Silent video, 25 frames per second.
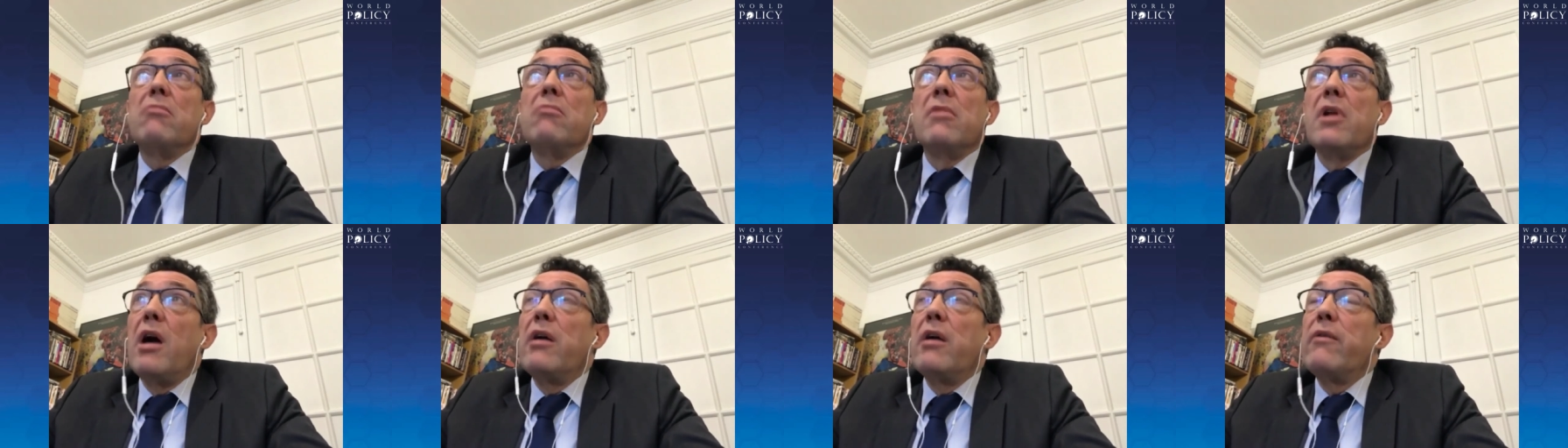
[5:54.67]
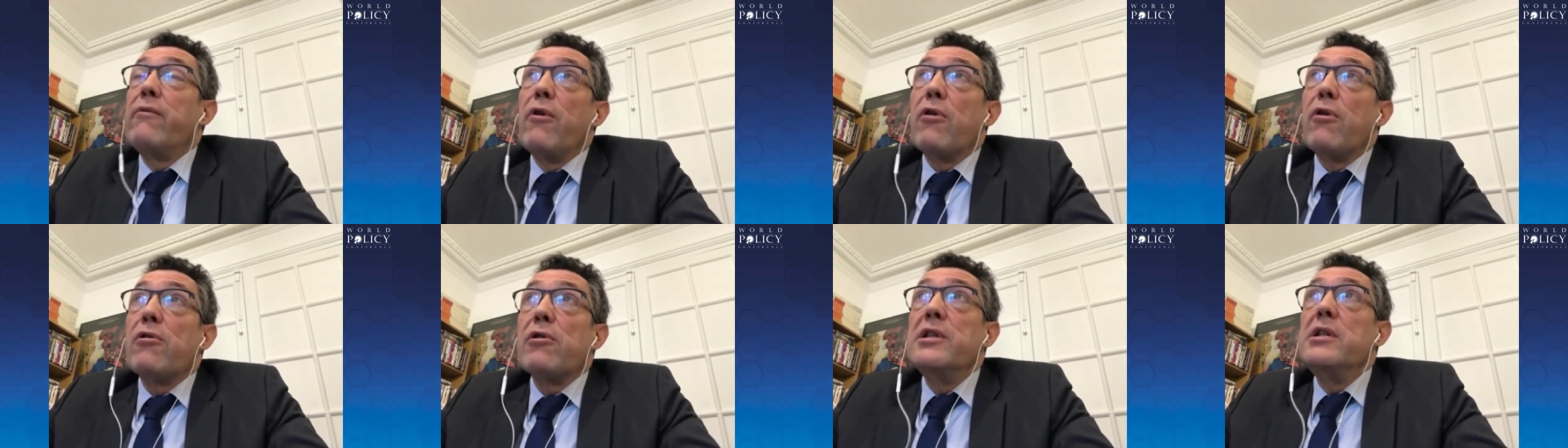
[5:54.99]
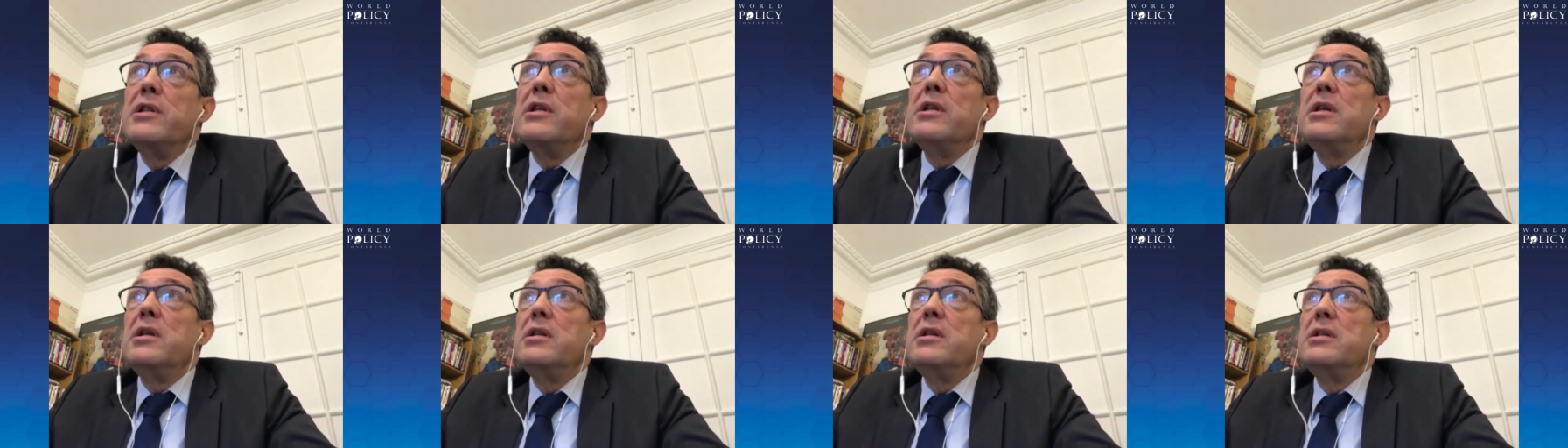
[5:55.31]
like for
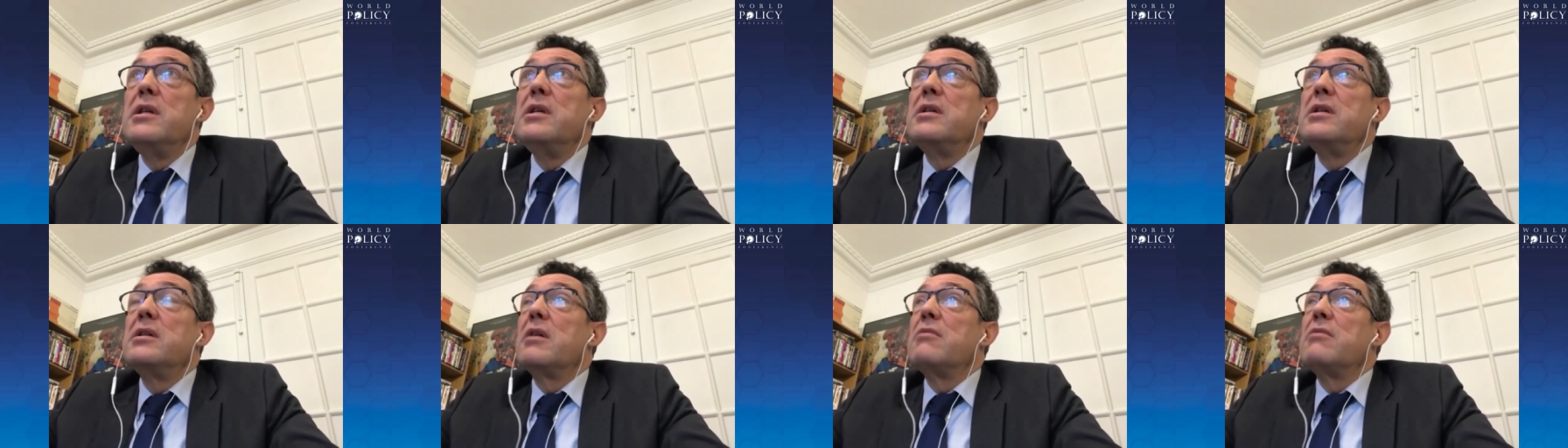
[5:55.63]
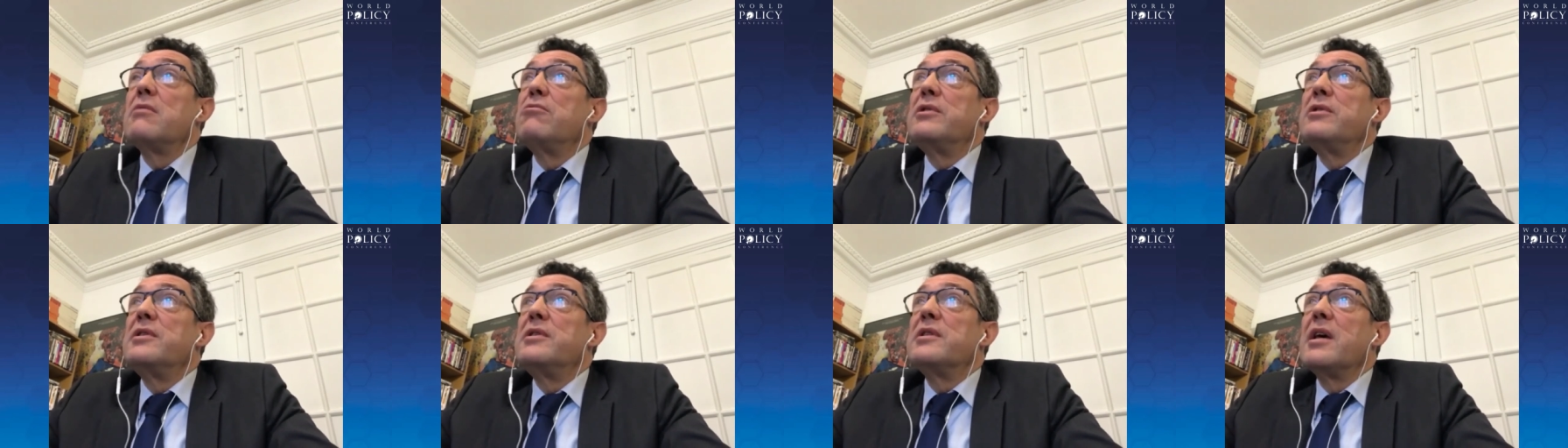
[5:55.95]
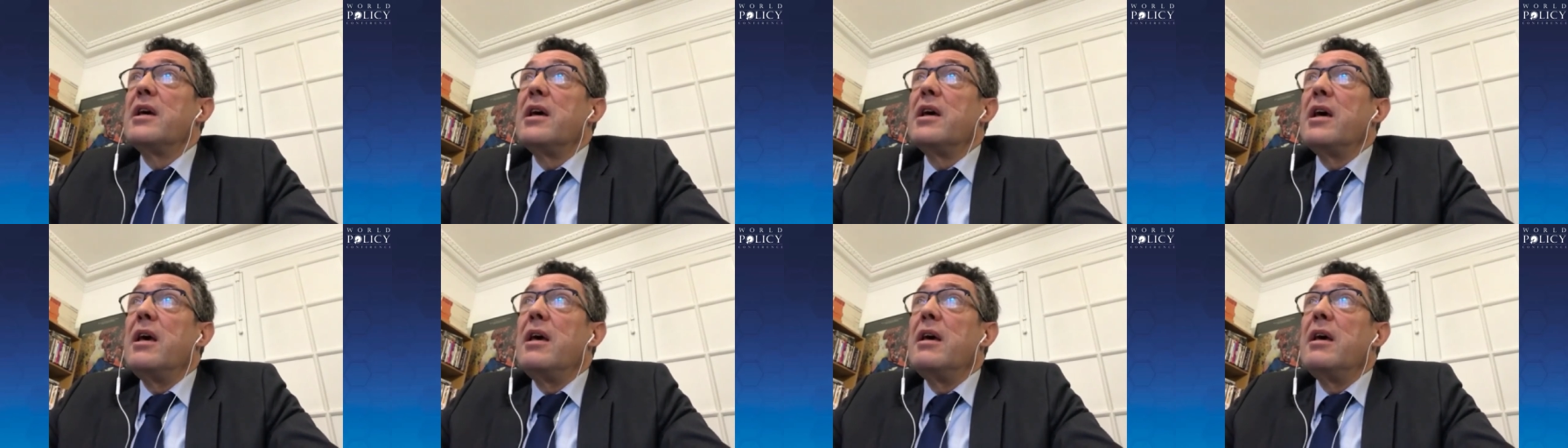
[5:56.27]
any disease, I would
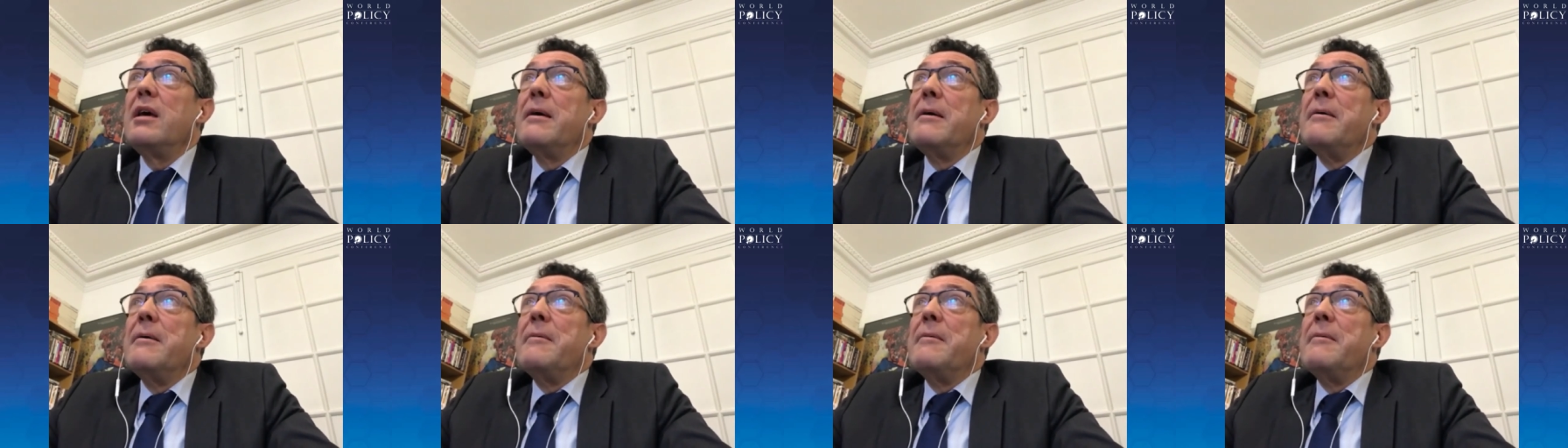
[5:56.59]
say?